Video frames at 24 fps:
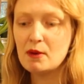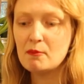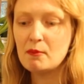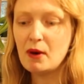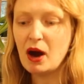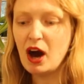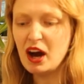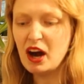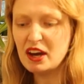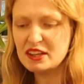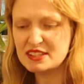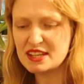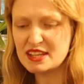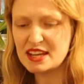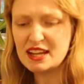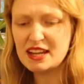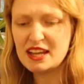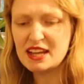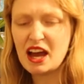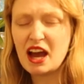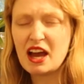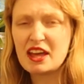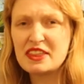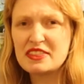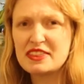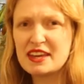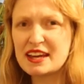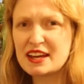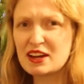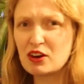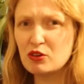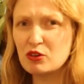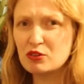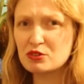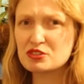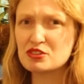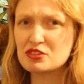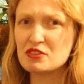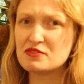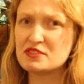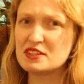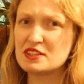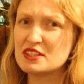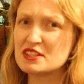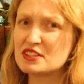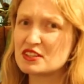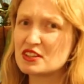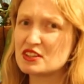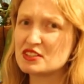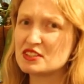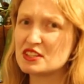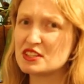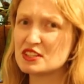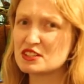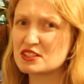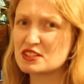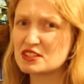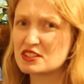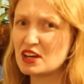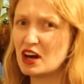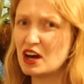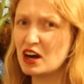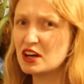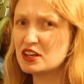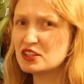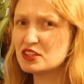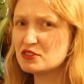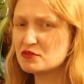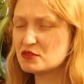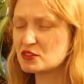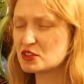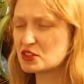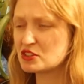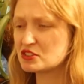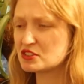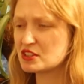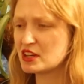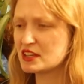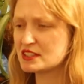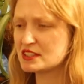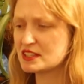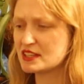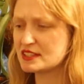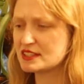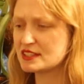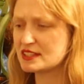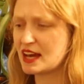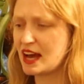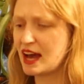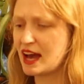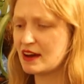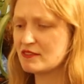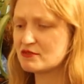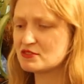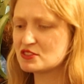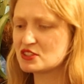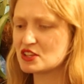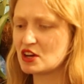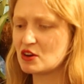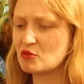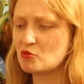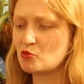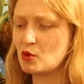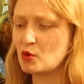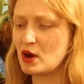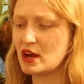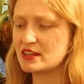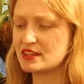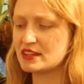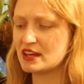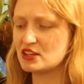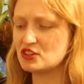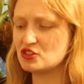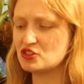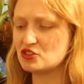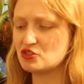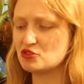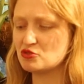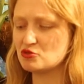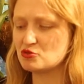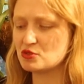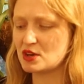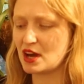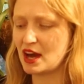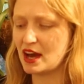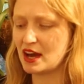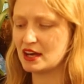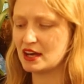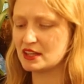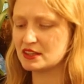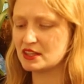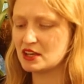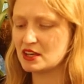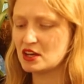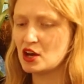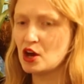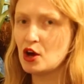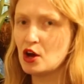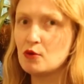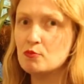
But ideally, I think also discus, it's kind of a good idea to have somewhere that you can